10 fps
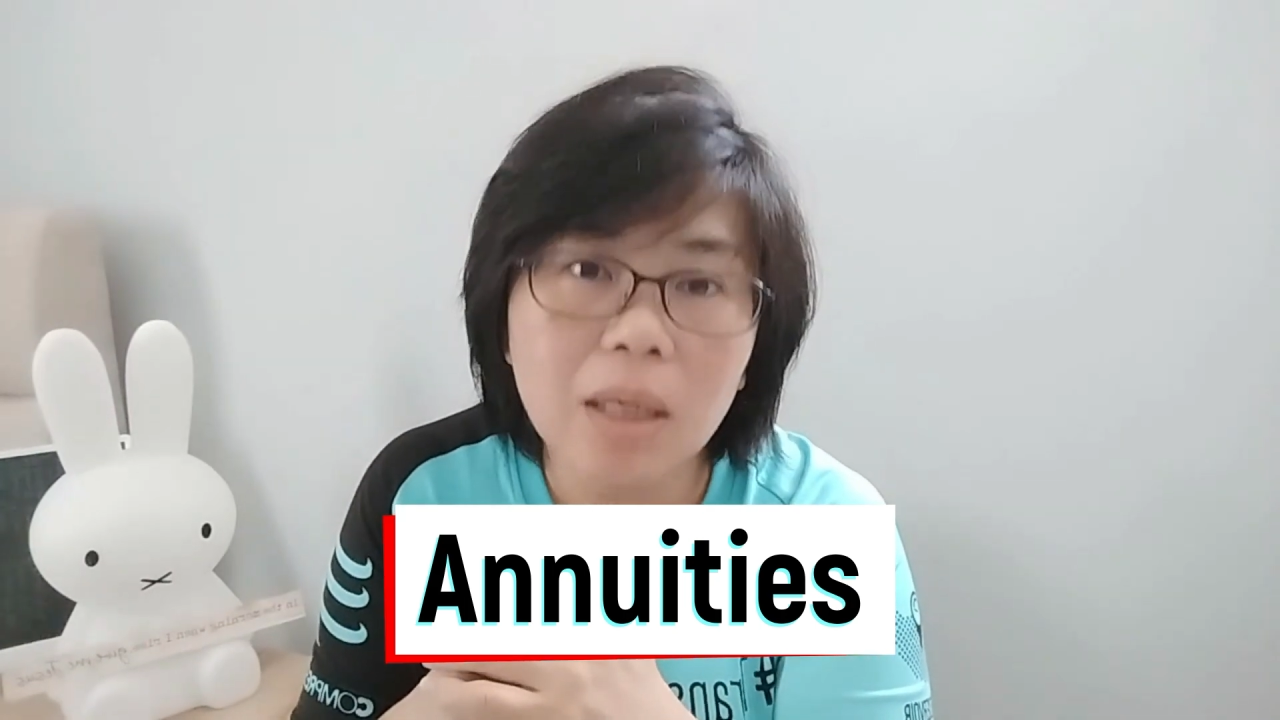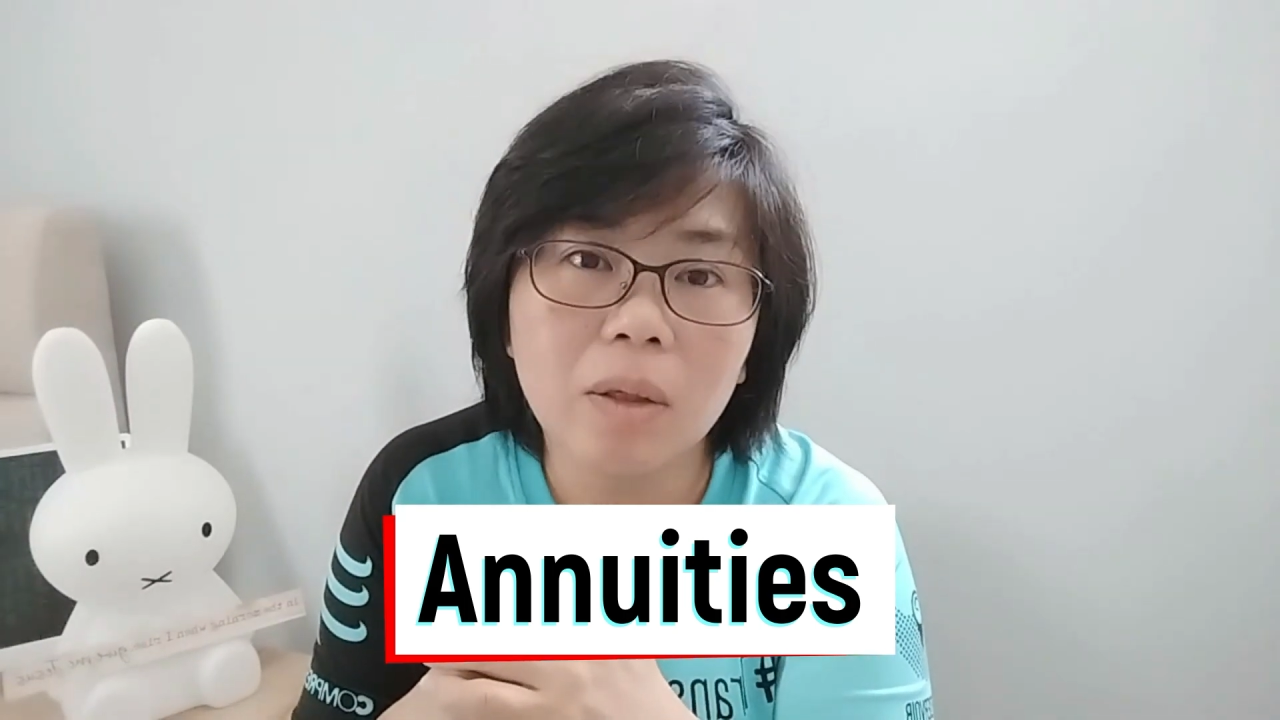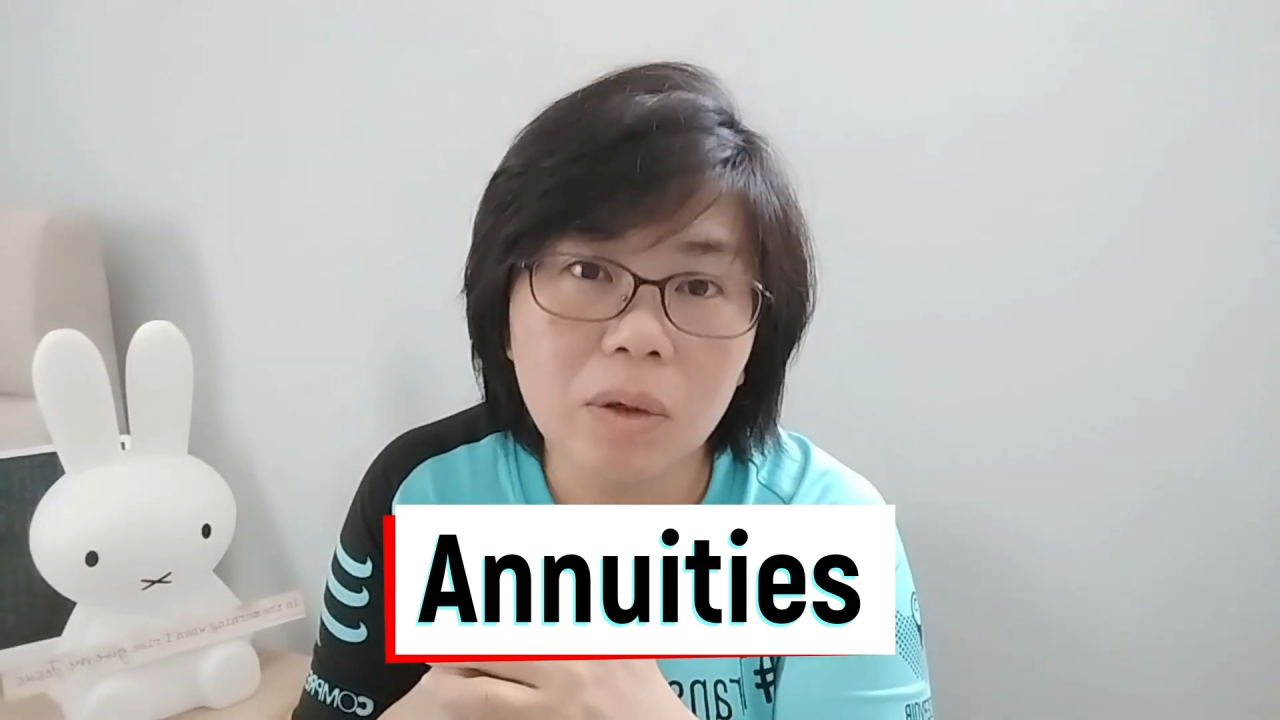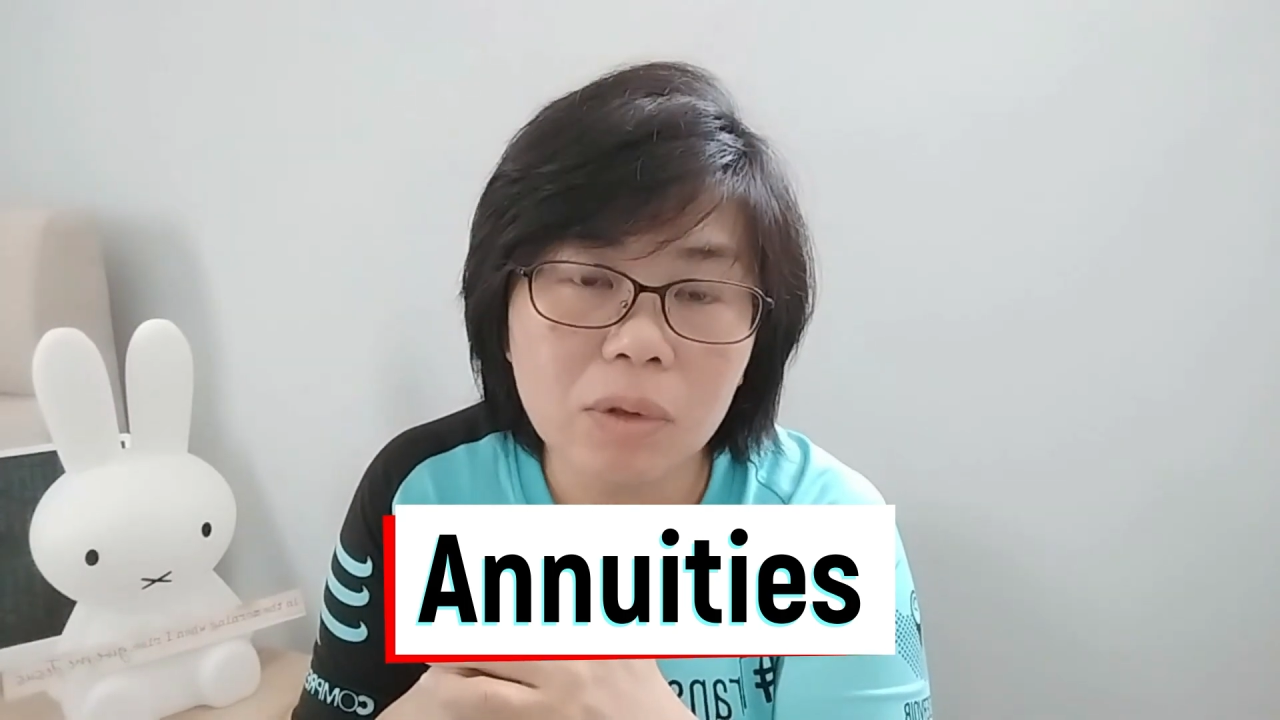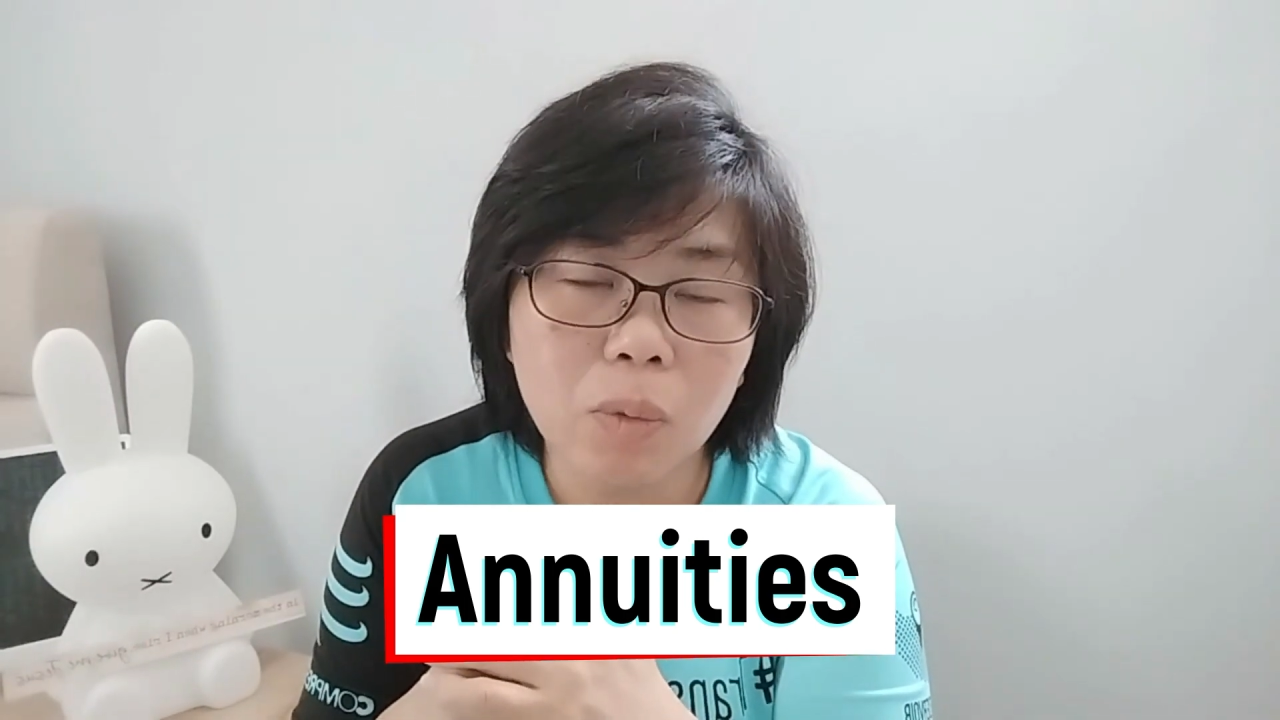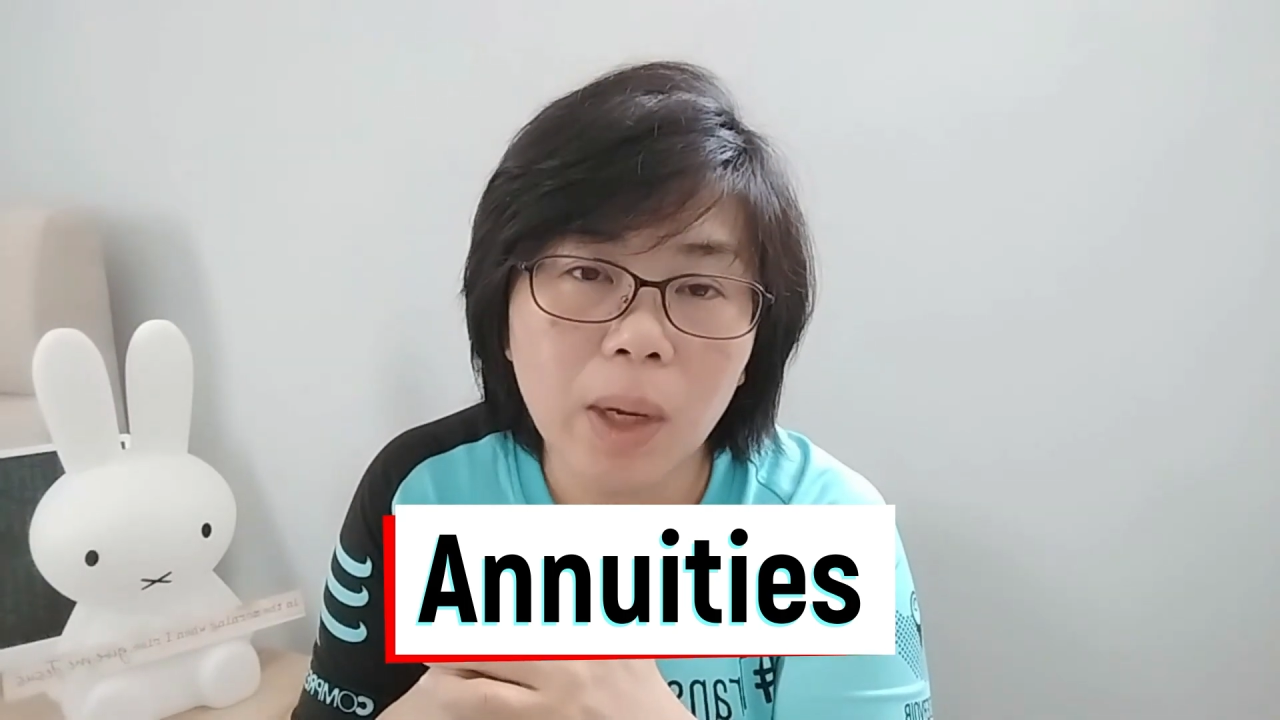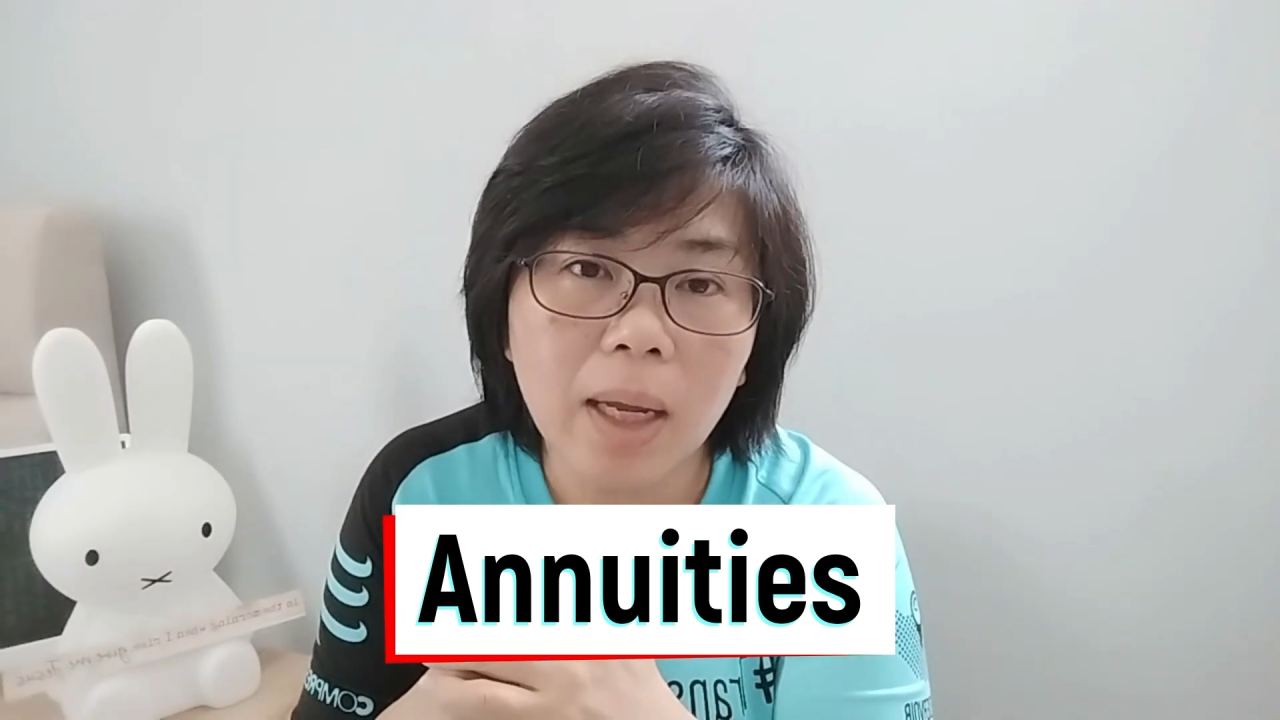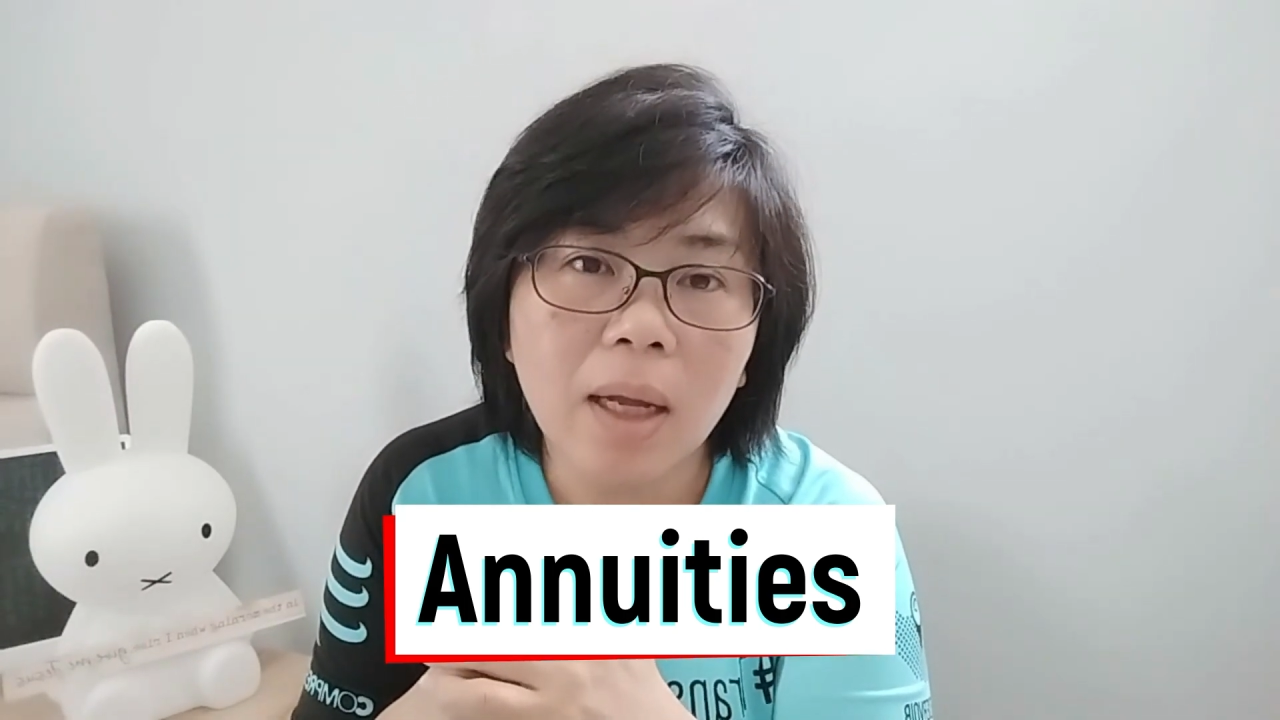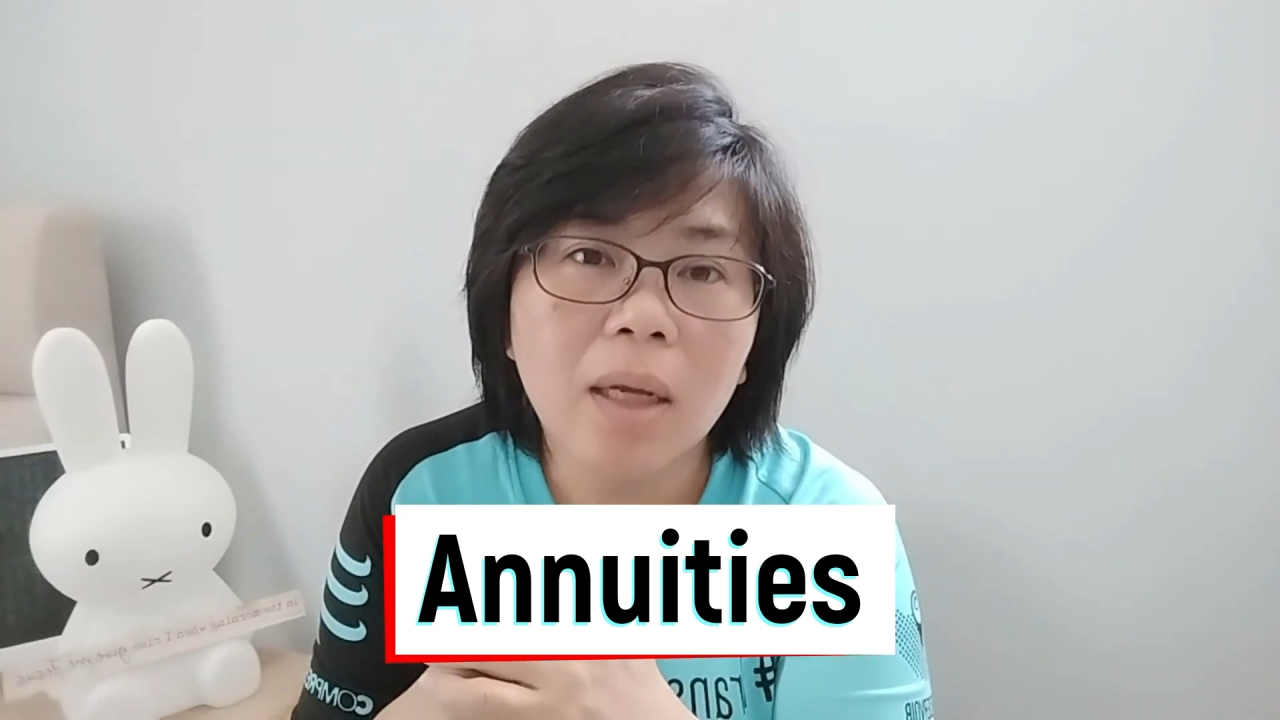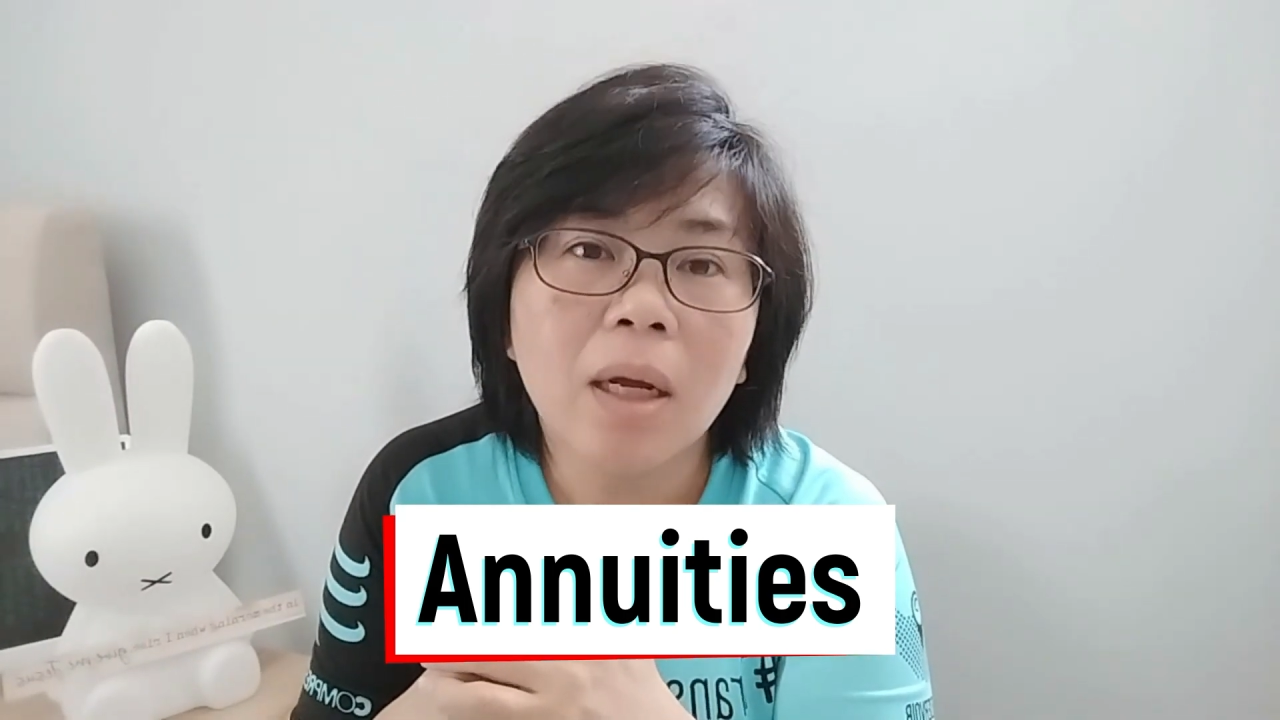along the way.